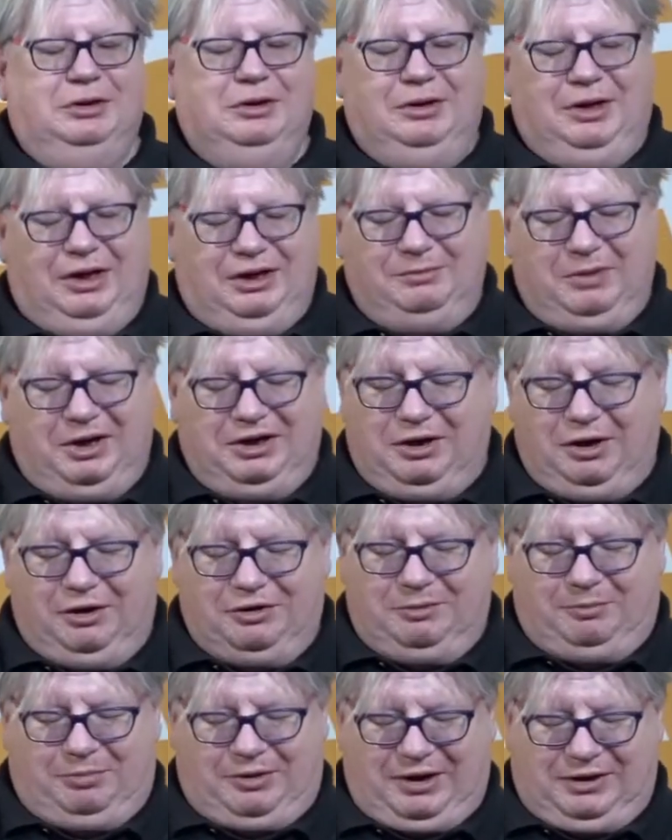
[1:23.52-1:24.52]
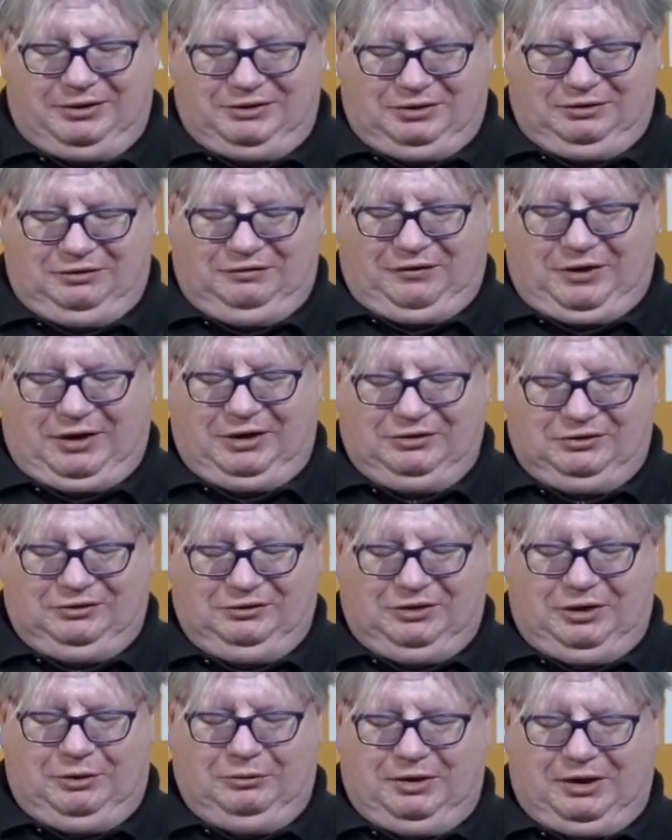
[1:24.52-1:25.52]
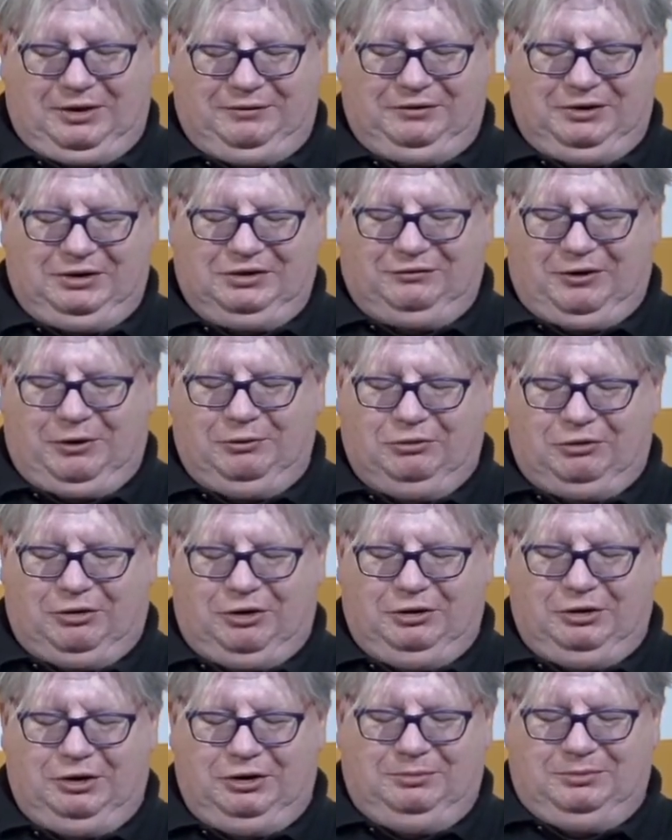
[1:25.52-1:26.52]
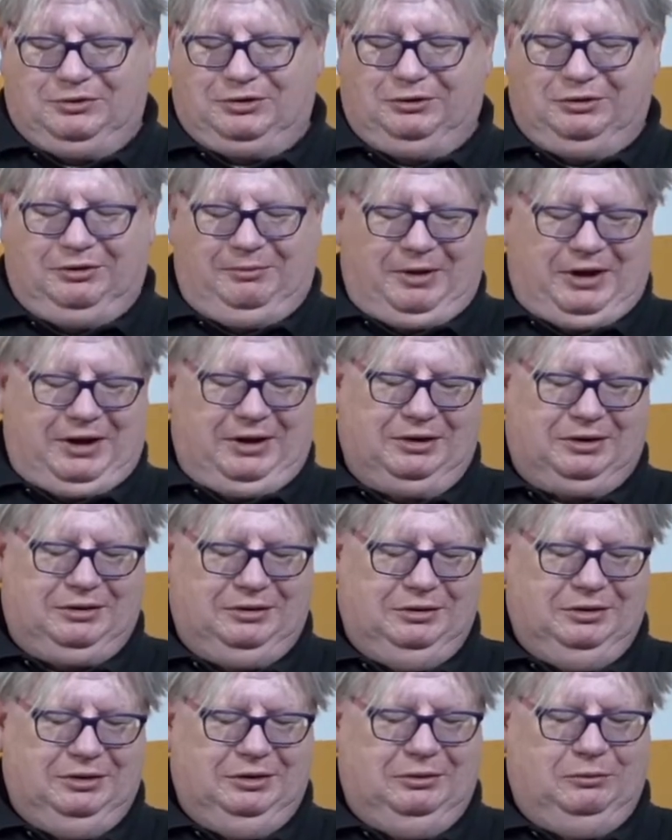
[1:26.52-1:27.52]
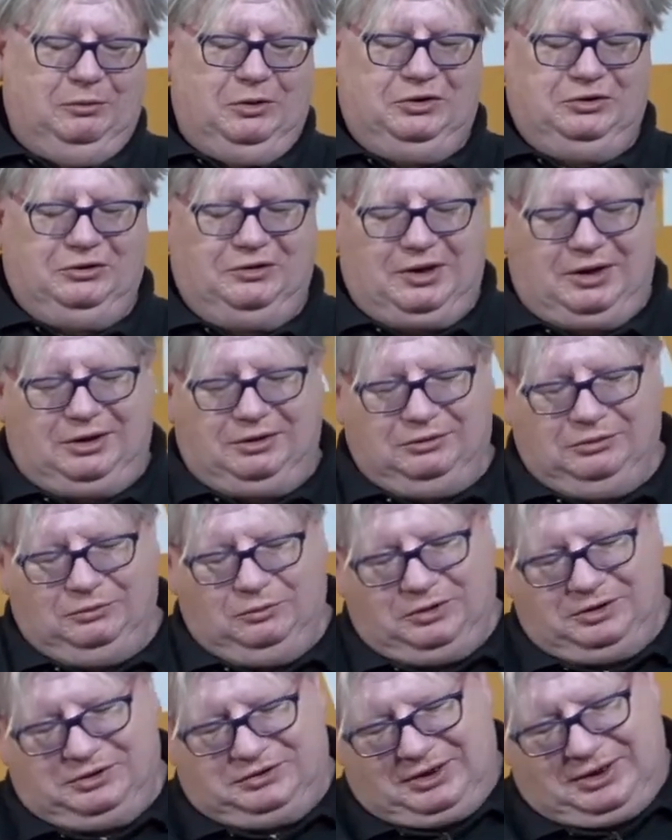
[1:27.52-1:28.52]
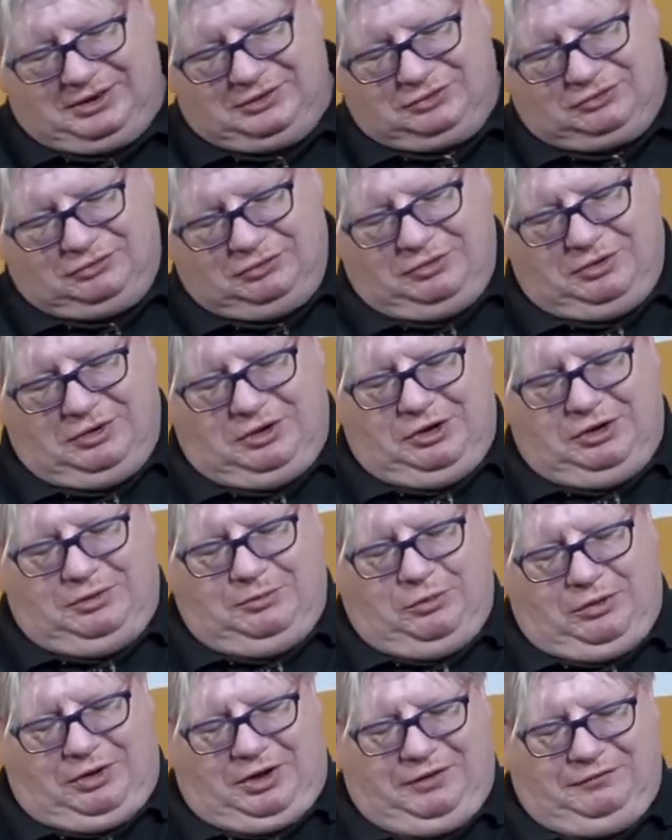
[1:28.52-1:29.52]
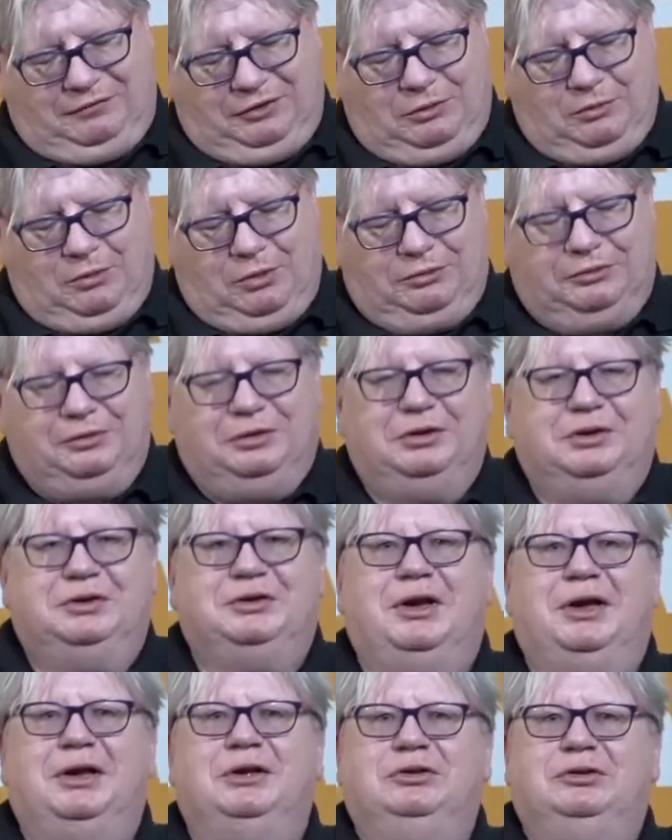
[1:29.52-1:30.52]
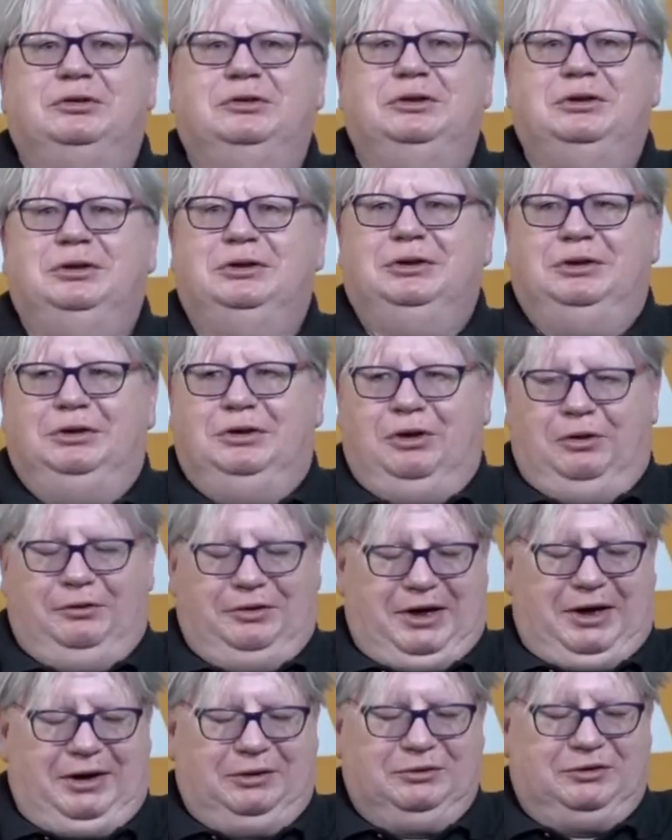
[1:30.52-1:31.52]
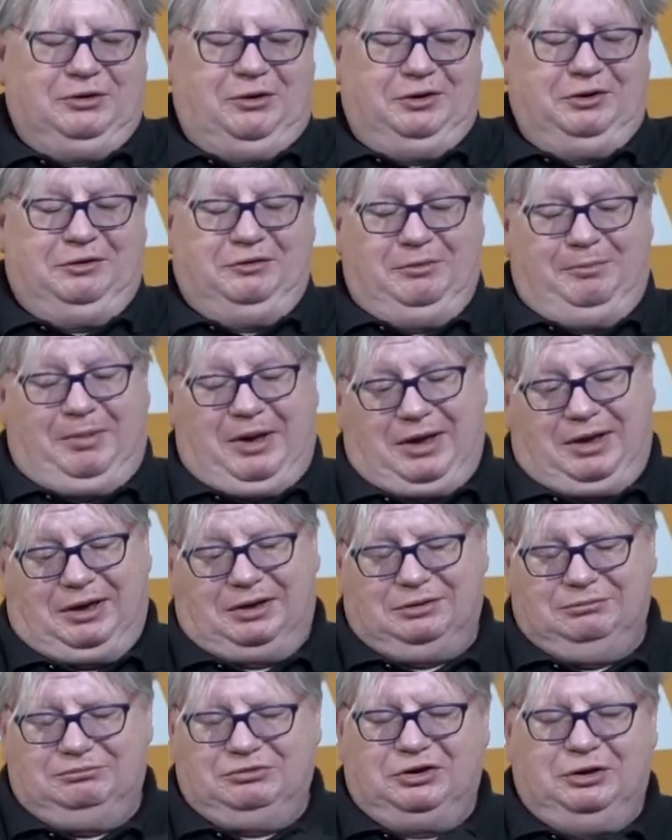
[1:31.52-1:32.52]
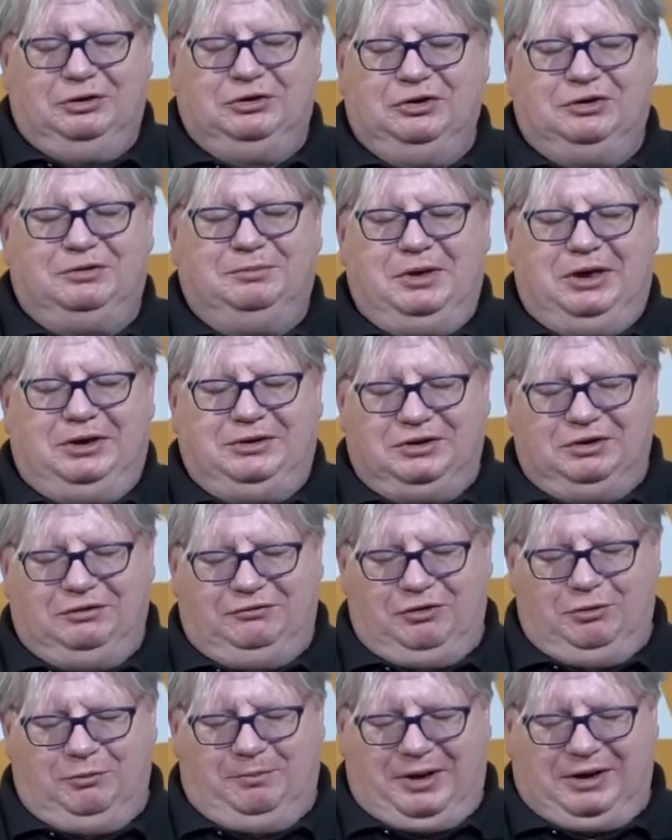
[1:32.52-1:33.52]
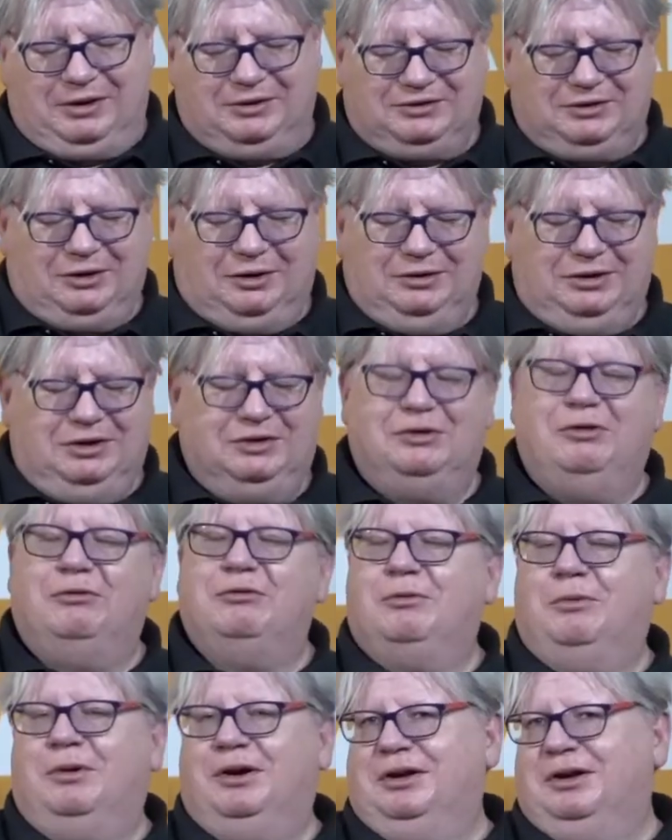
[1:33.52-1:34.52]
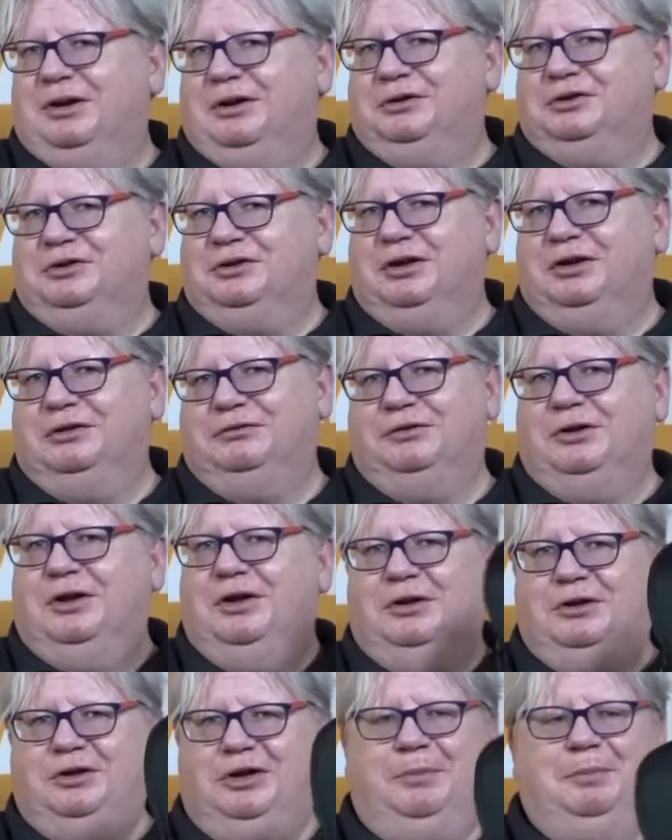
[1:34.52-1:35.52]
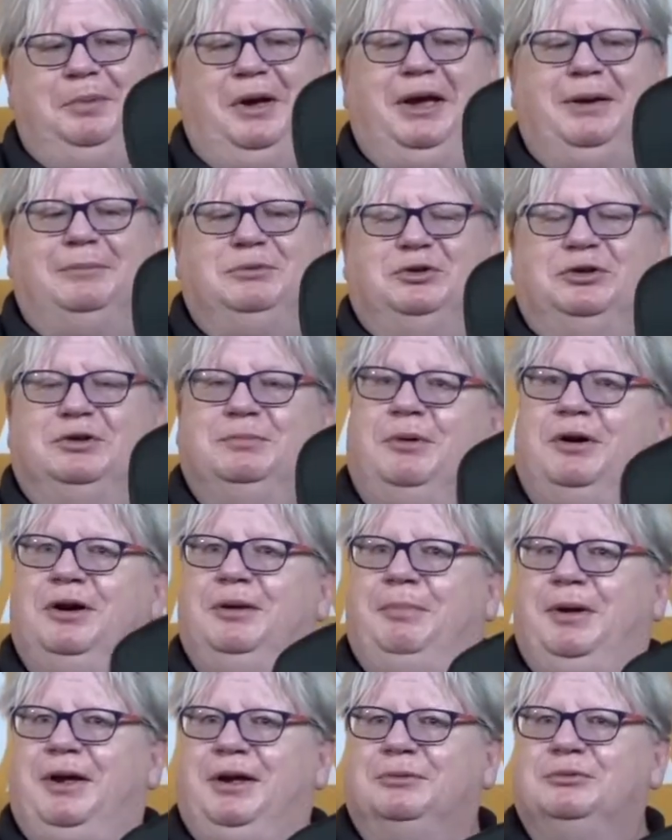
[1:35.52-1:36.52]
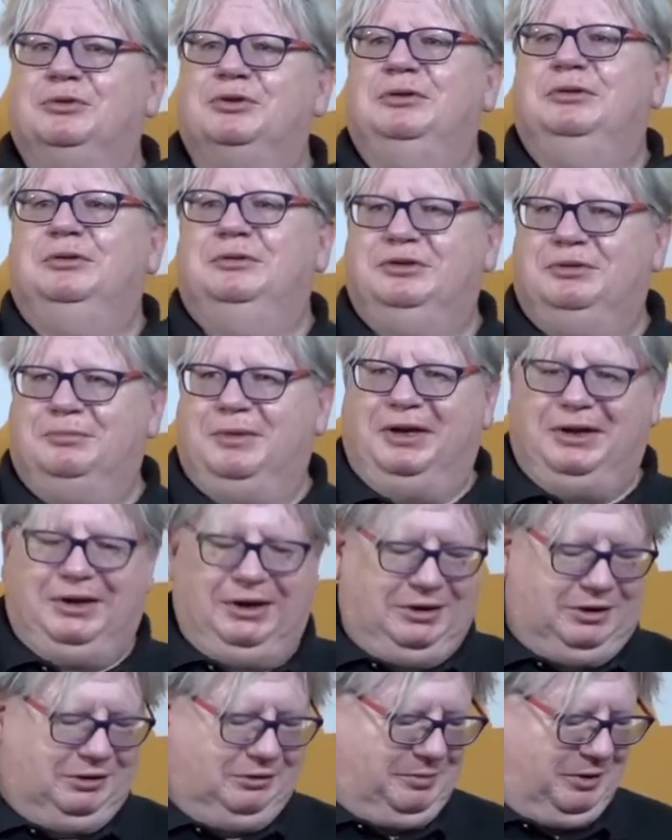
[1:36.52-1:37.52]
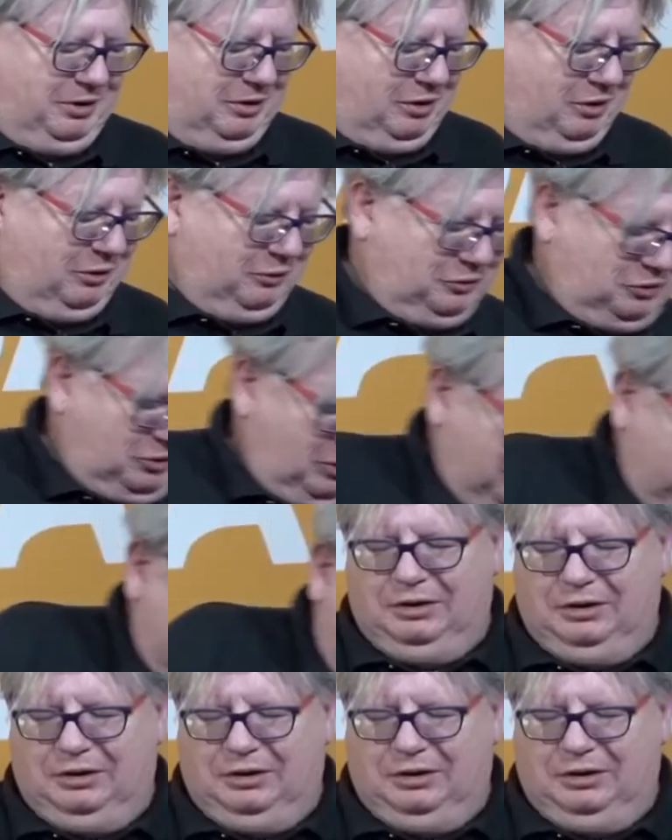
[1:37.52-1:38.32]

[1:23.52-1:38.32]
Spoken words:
and many other brands in fact, they all have these Velcro loops on the back, which then will attach through the loop wherever you want and attach on the outside of the bag. So it just means if your bag suddenly is not quite large enough, you could perhaps just buy a pouch to make it a little bit larger.